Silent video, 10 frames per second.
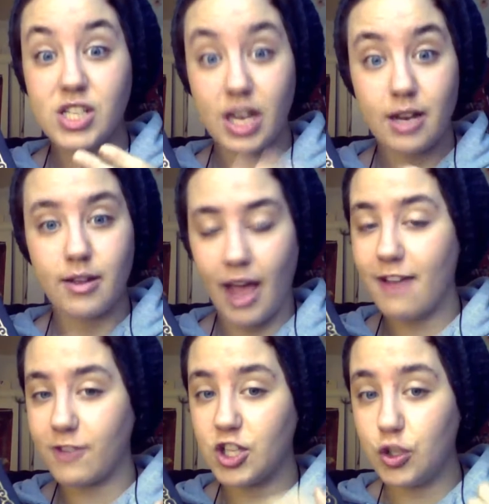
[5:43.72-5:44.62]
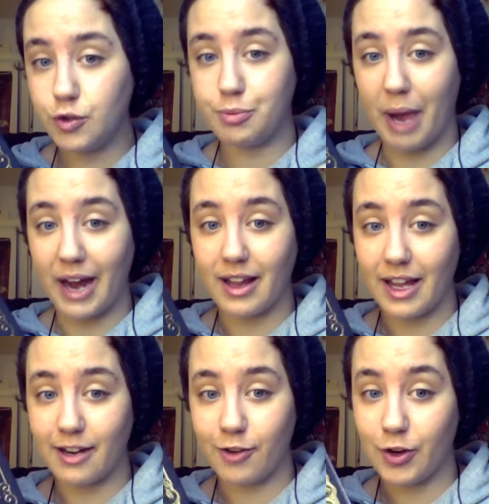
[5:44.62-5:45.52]
she's gonna have a huge
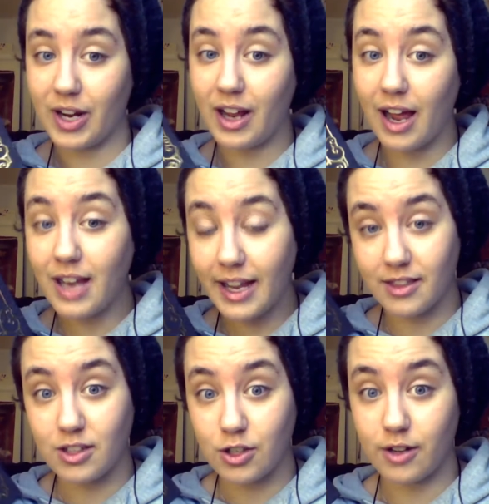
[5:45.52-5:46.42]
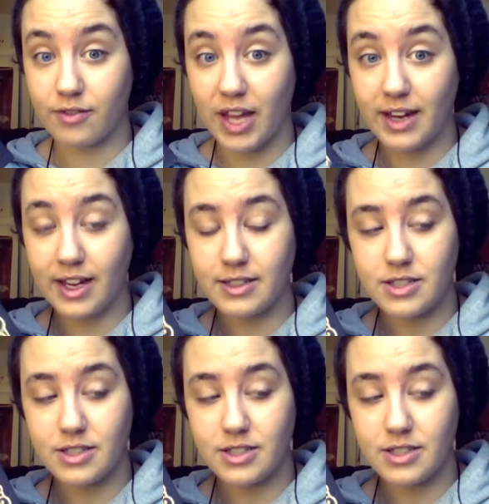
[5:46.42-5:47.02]
battle ahead of her, and I like the look of that.